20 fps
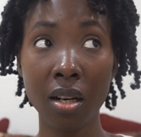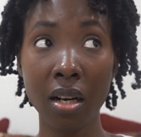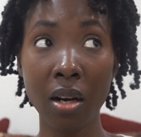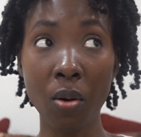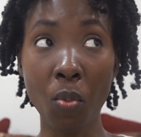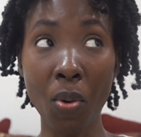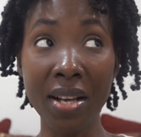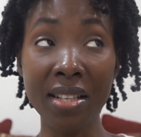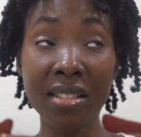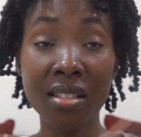
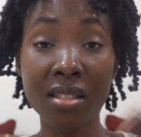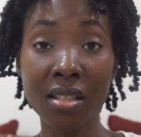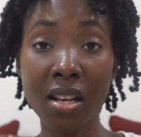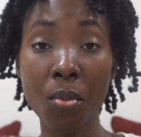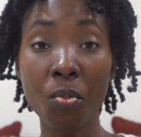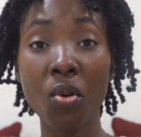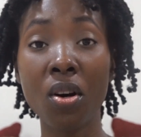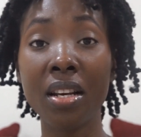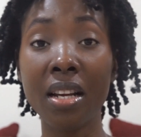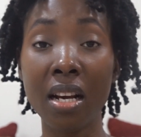when
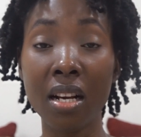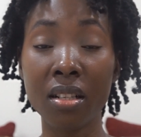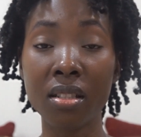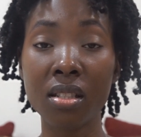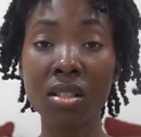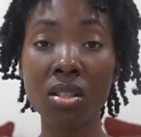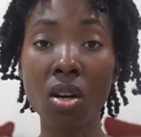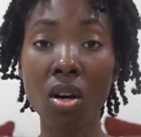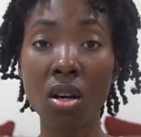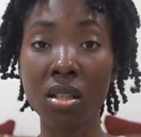someone else
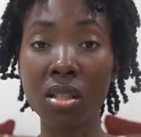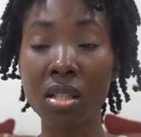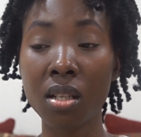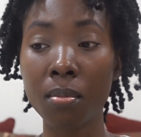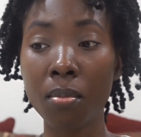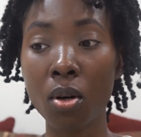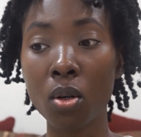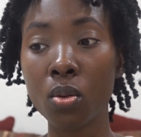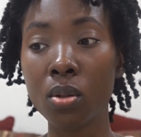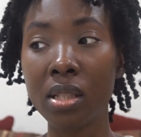talks
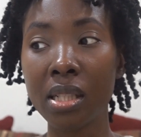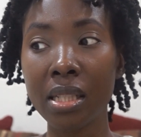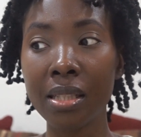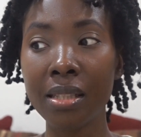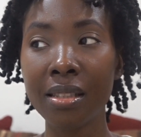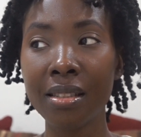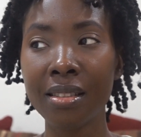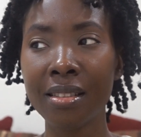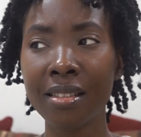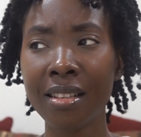about it,
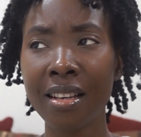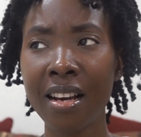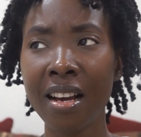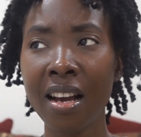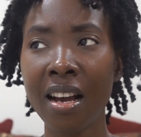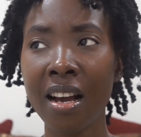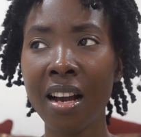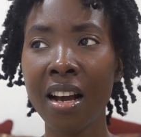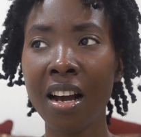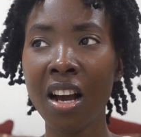
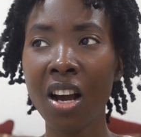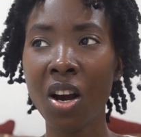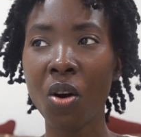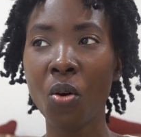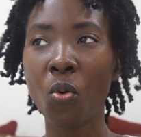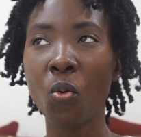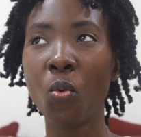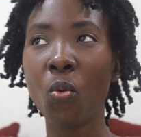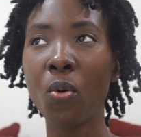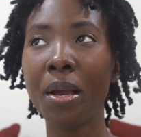
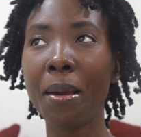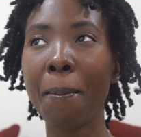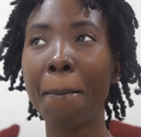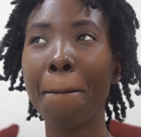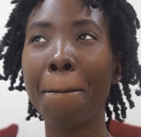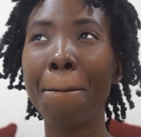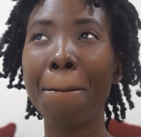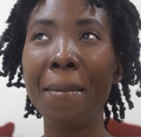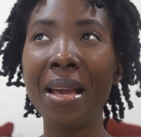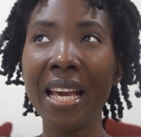we
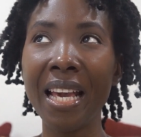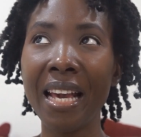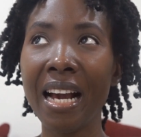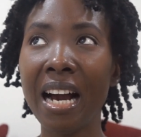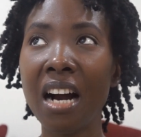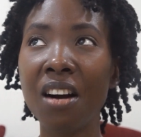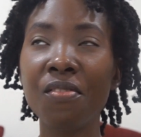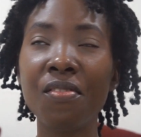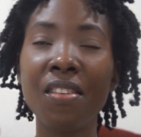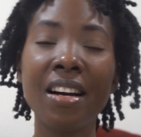may
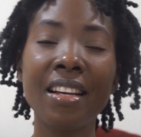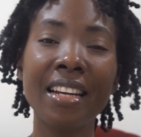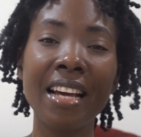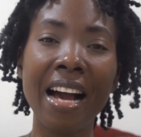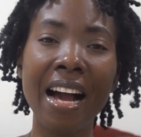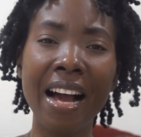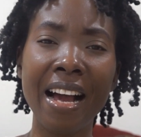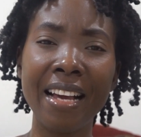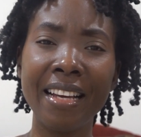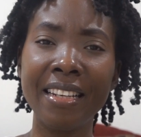have an
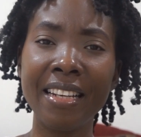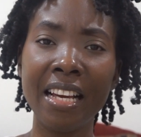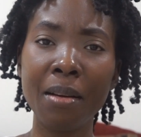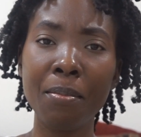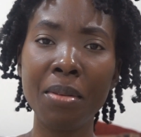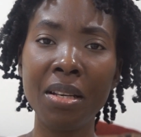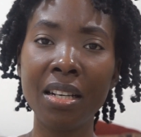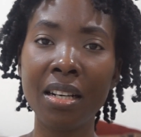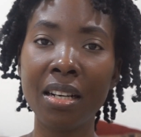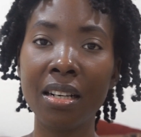idea
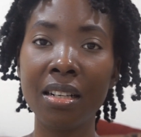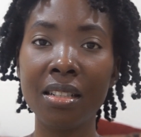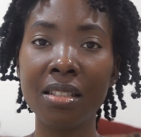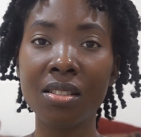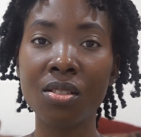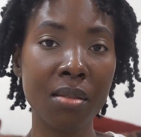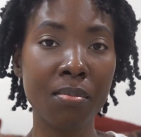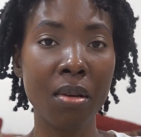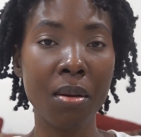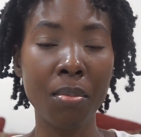because
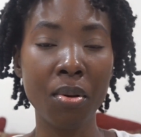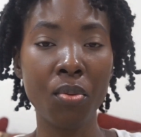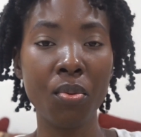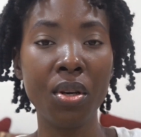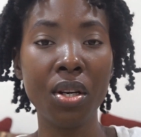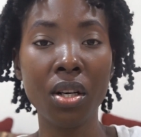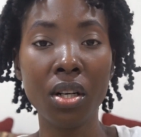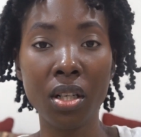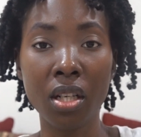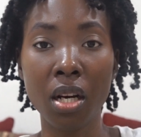maybe we
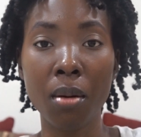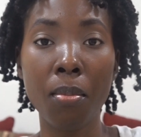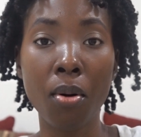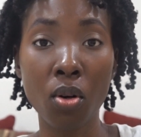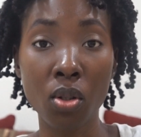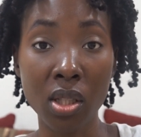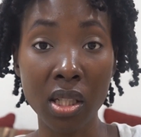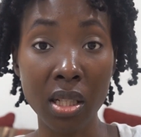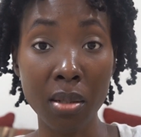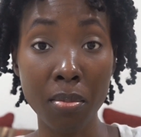heard
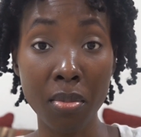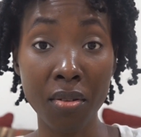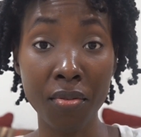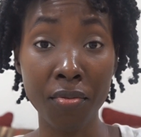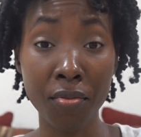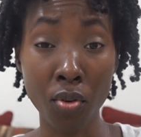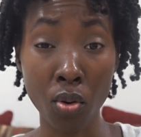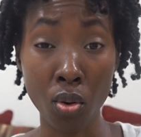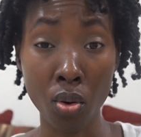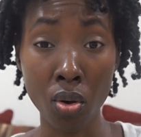about it
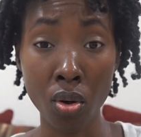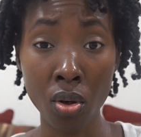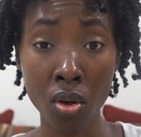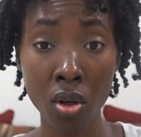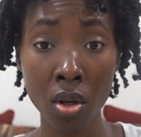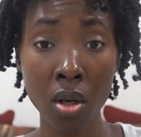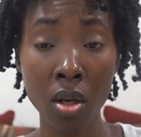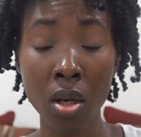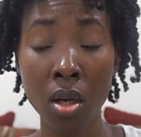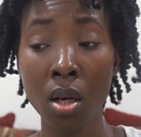before,
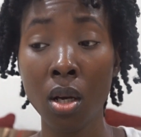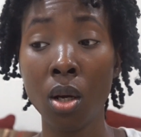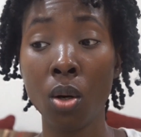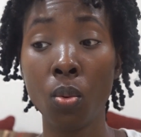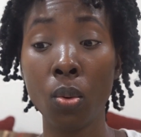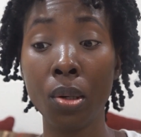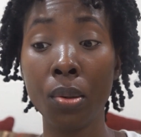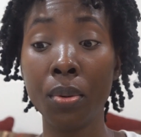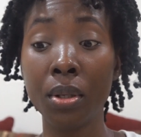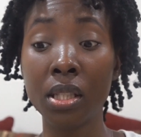
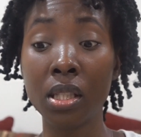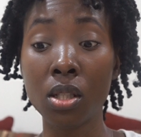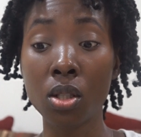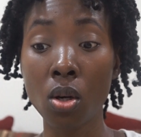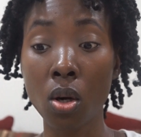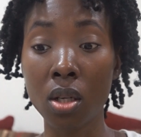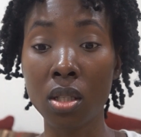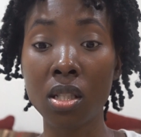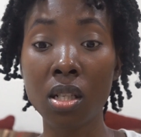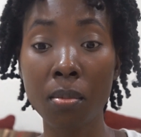we were
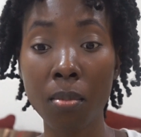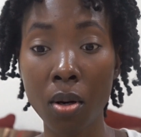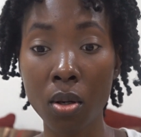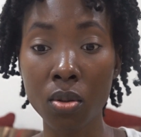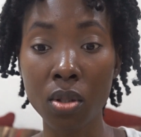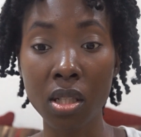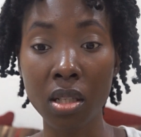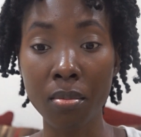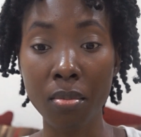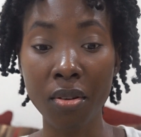taught
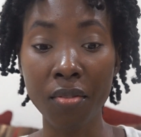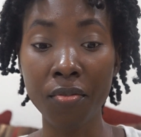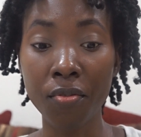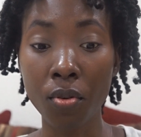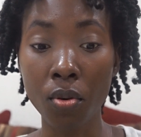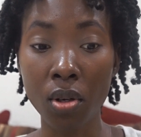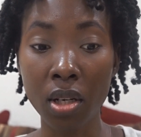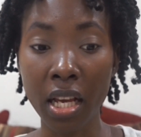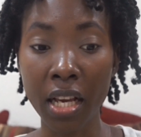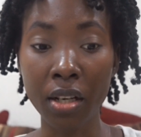about it
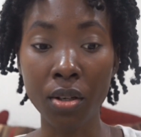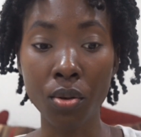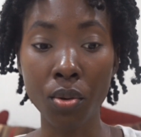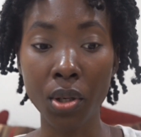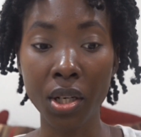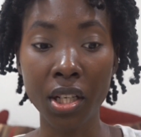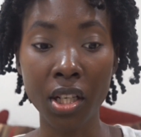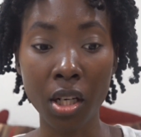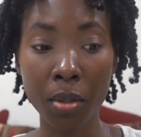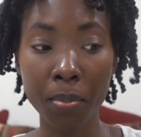before, like
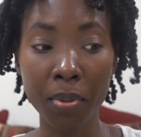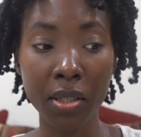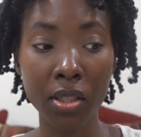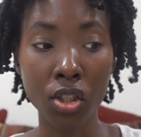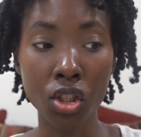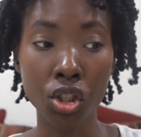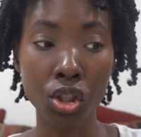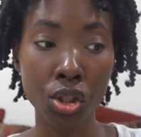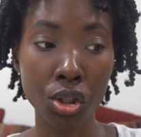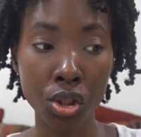growing up in
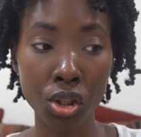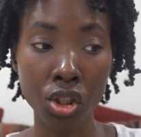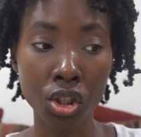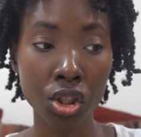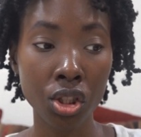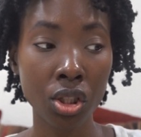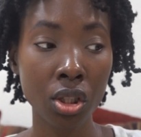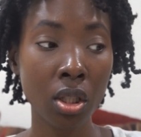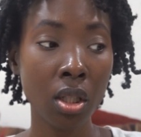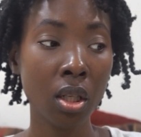church.
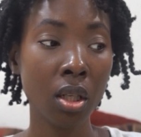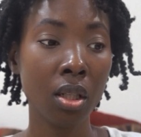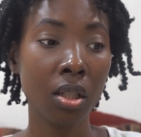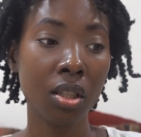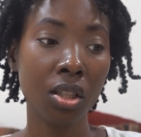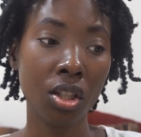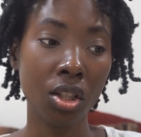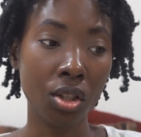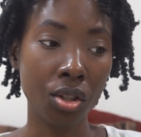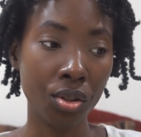
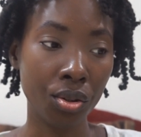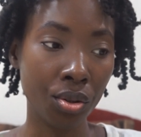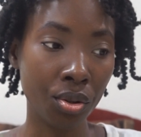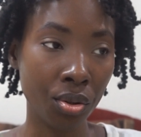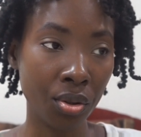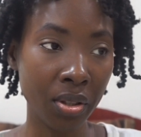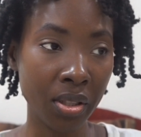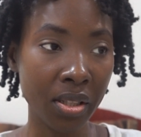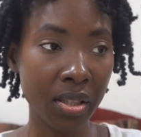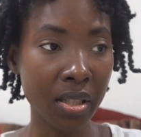You
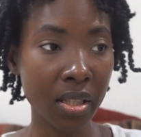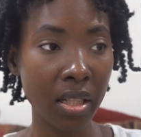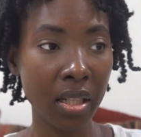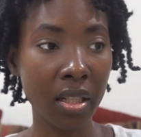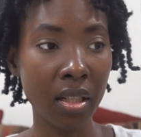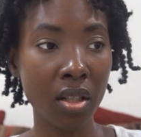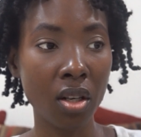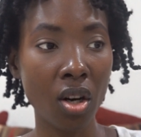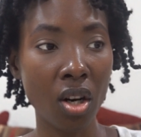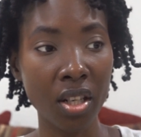know, we say
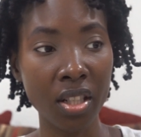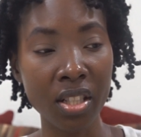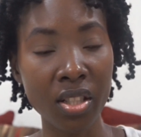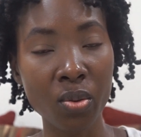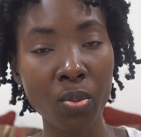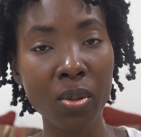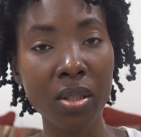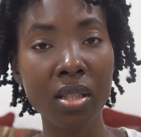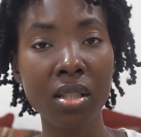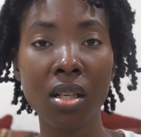God is
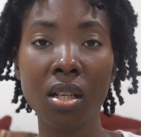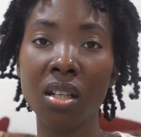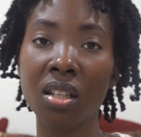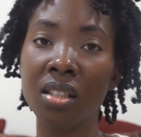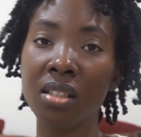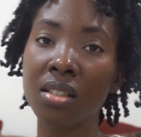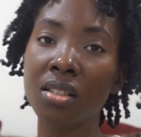with us,